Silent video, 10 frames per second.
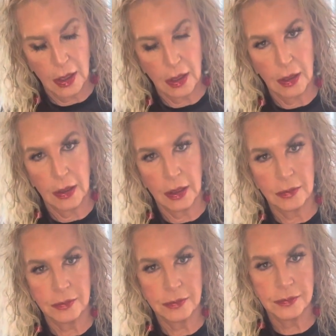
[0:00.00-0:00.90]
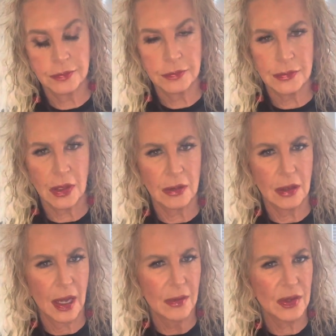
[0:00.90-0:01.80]
a
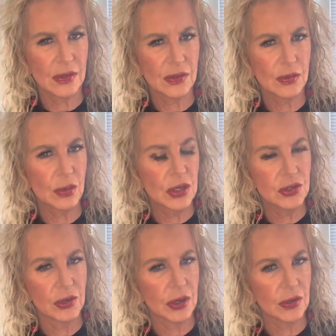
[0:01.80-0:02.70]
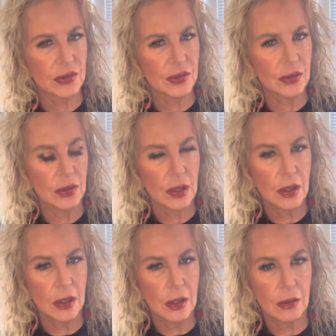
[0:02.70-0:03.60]
lot of these sweet drinks
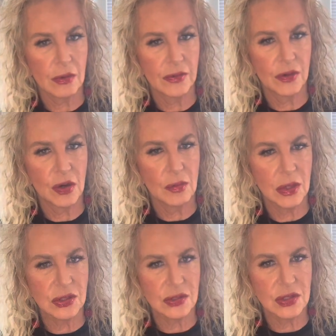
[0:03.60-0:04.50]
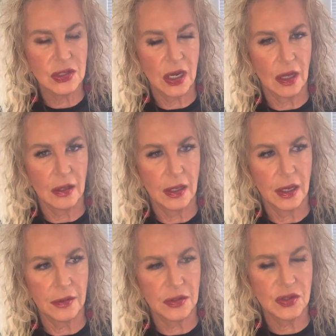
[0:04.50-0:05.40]
were very much in style, and
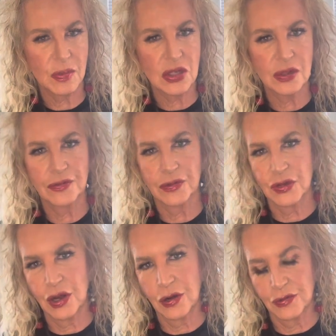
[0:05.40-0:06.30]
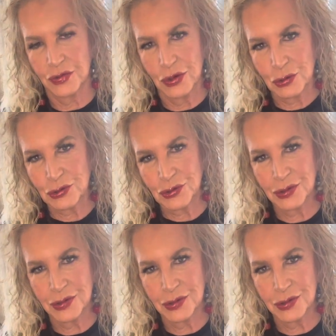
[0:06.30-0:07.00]
especially for younger folks.